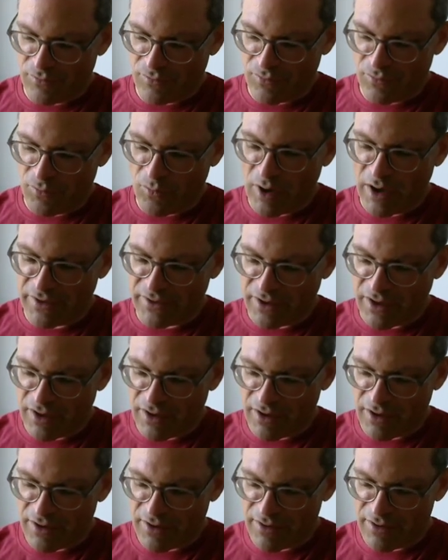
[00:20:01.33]
what
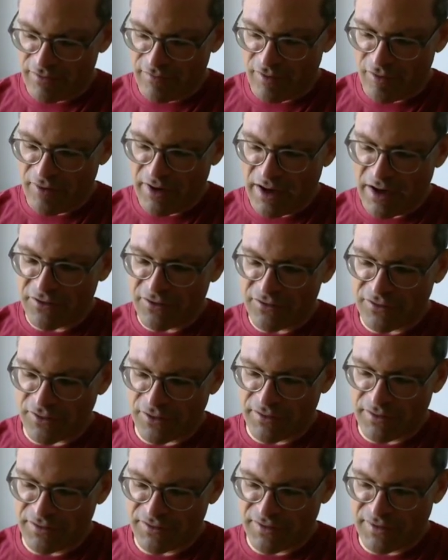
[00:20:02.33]
are variations
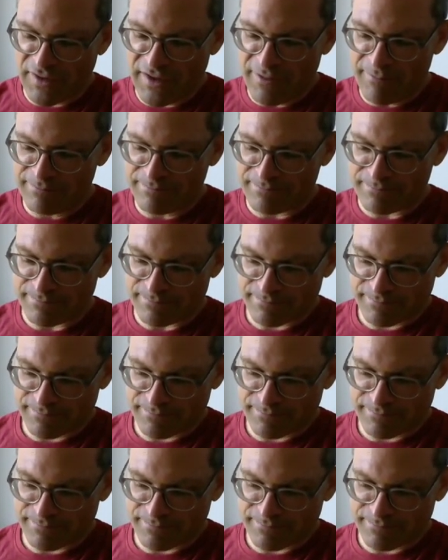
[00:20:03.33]
on this theme?